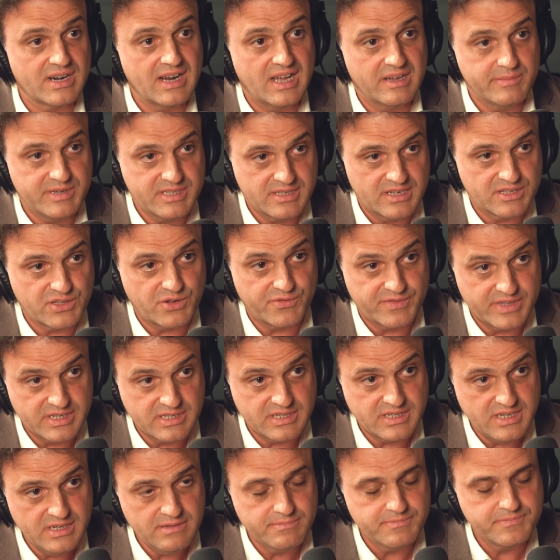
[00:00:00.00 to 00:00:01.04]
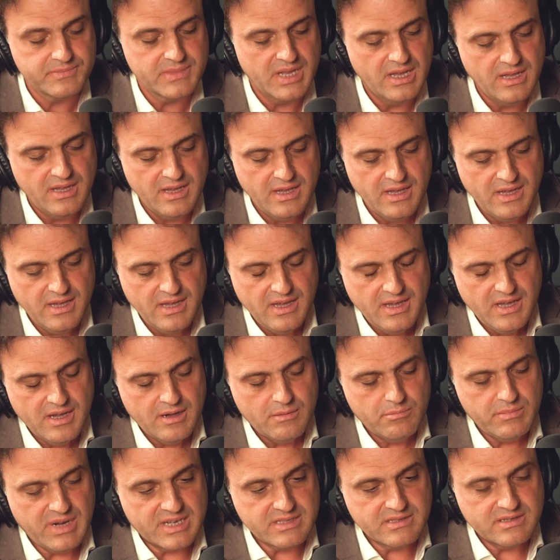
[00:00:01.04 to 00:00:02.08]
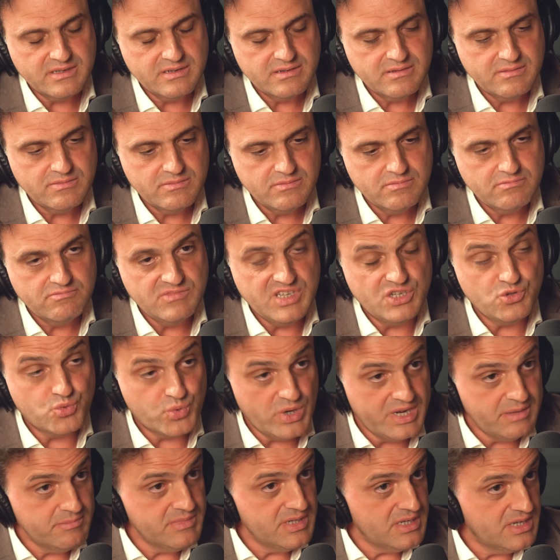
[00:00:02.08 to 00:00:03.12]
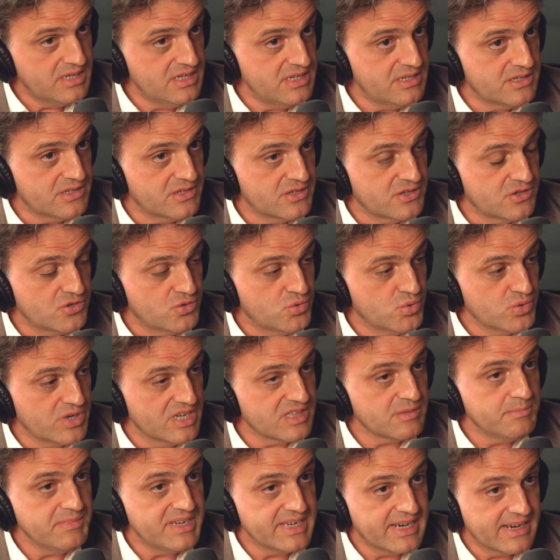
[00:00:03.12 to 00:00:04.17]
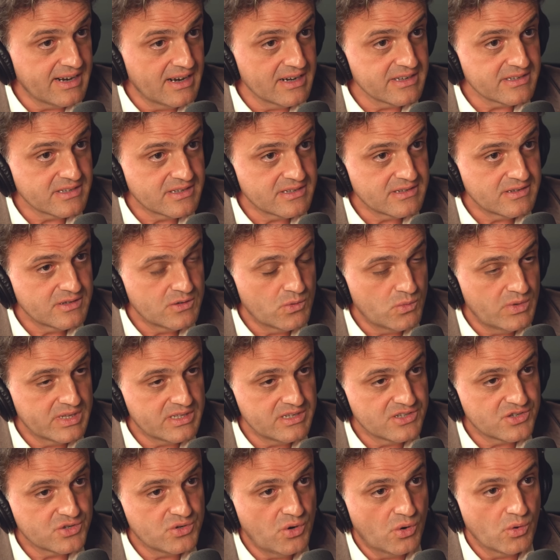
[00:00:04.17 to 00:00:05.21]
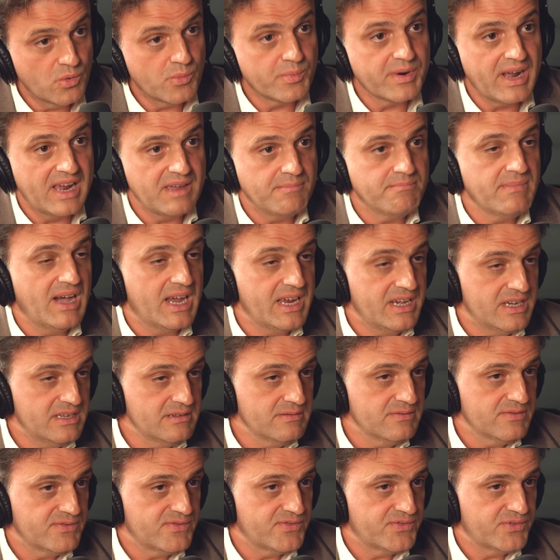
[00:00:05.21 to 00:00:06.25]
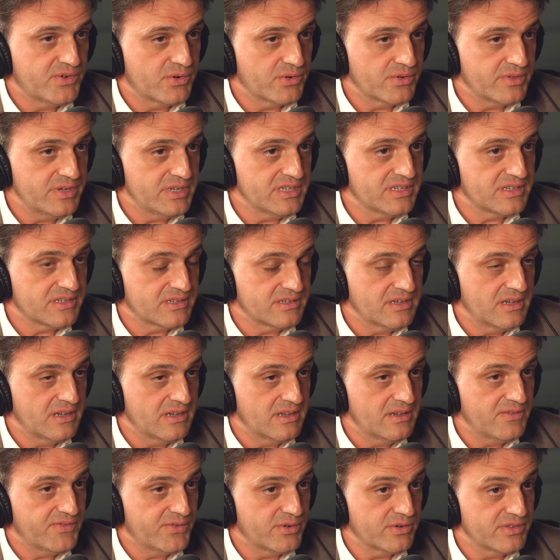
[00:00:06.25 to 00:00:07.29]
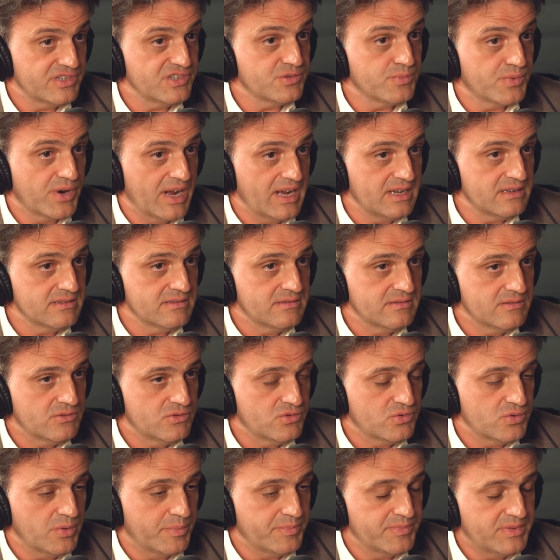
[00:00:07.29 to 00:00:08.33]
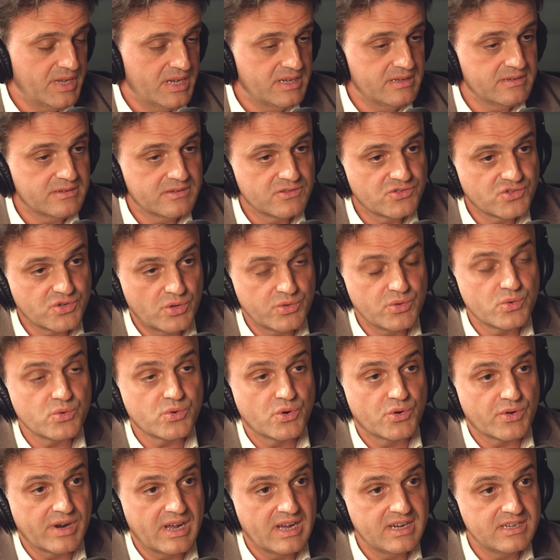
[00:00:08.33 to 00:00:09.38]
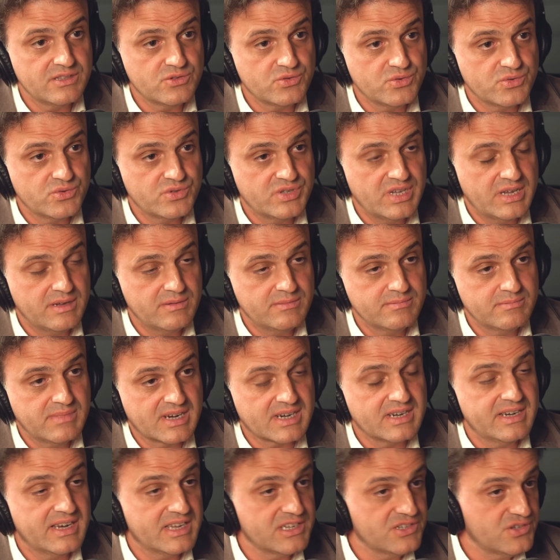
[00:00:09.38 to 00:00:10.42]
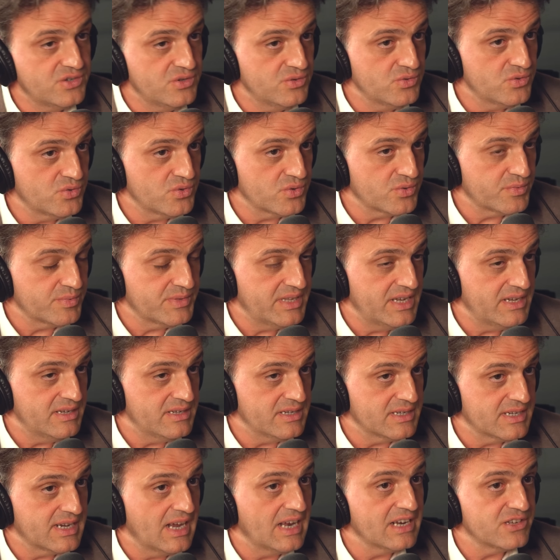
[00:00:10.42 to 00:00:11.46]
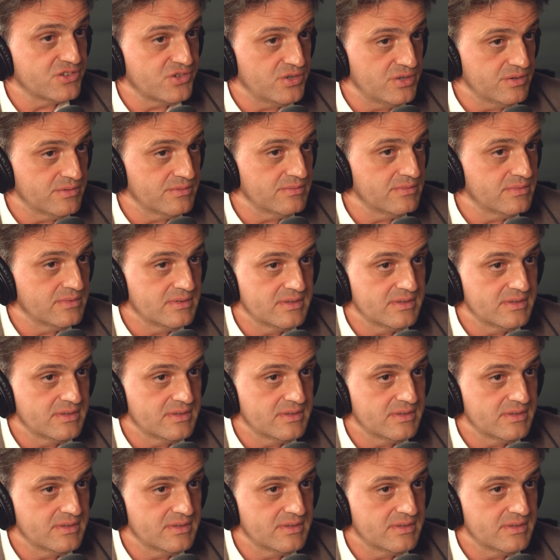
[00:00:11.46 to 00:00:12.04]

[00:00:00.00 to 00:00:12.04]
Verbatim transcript: habitat of the sea. But the dream is to get minerals, what is called brine mining, for this, uh, for this brine to obtain sodium chloride, to obtain magnesium, to obtain calcium,